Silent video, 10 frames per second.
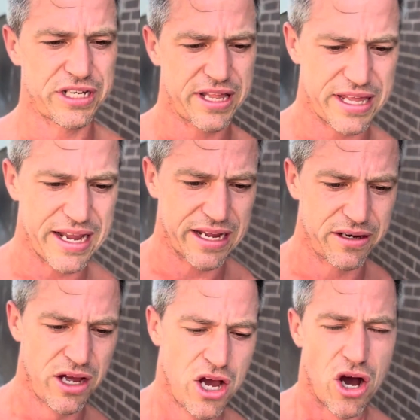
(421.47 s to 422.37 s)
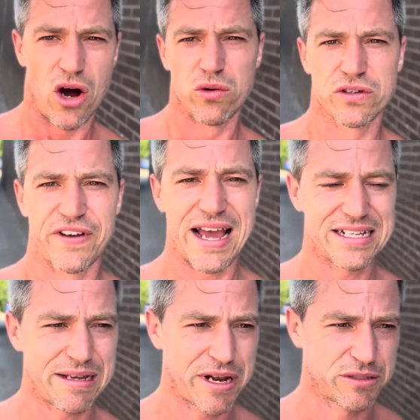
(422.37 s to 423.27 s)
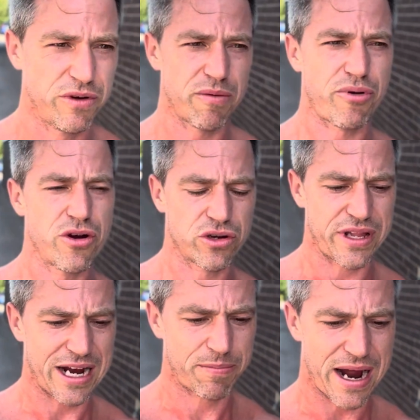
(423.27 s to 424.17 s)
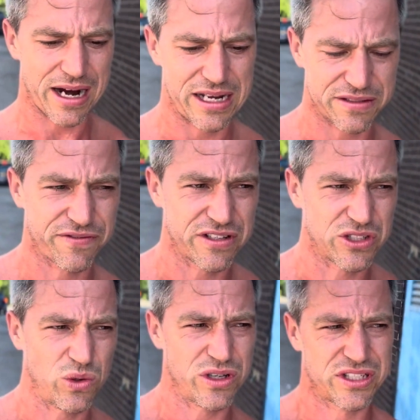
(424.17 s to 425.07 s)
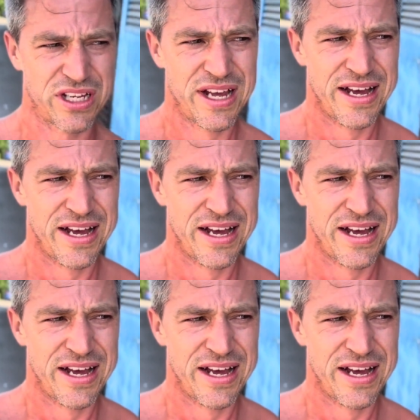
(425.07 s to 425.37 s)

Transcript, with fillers: in the thing and holding on for 80, managed to move on broken on the hang power cleans and front squats.